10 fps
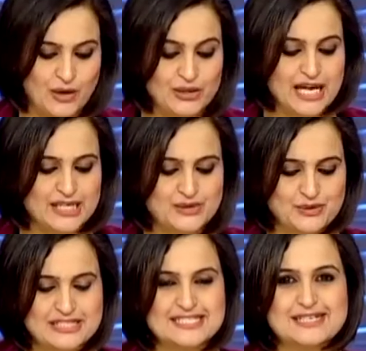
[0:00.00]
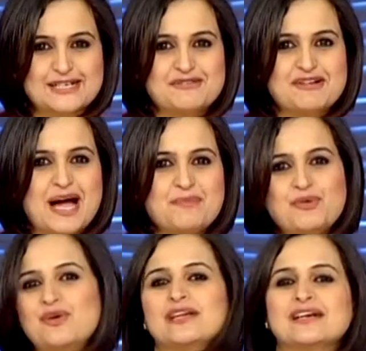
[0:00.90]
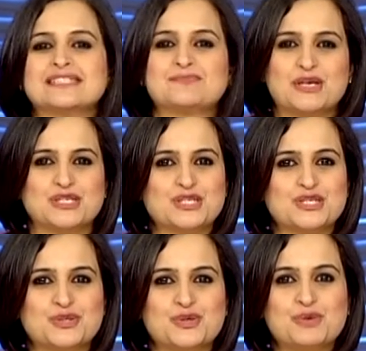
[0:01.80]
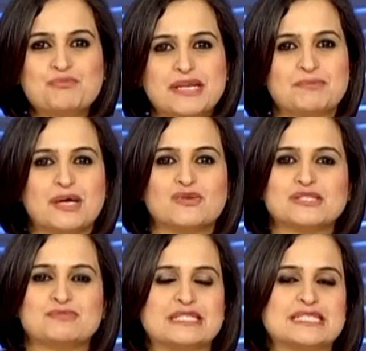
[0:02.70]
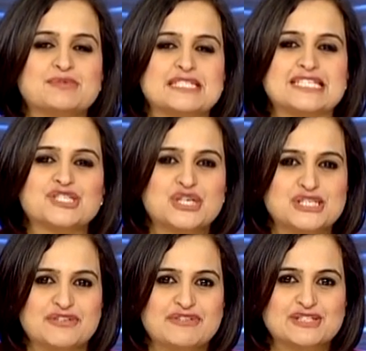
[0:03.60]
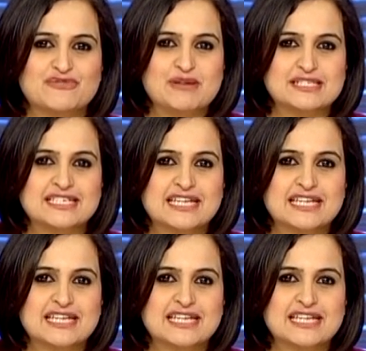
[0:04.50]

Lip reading: On that note, it's a wrap on our special show, Manipal Hospitals Presents Changing Face of Medicine.